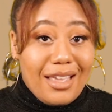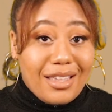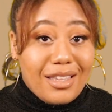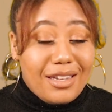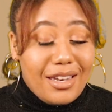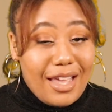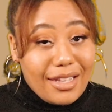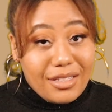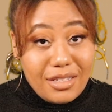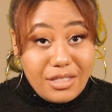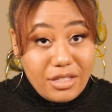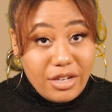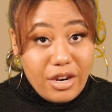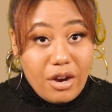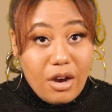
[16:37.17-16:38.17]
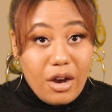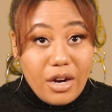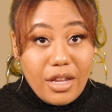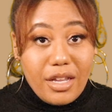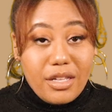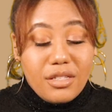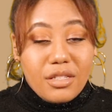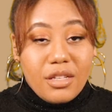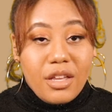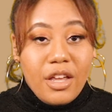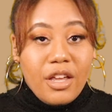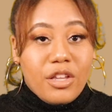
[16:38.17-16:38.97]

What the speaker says: and connected to your audience.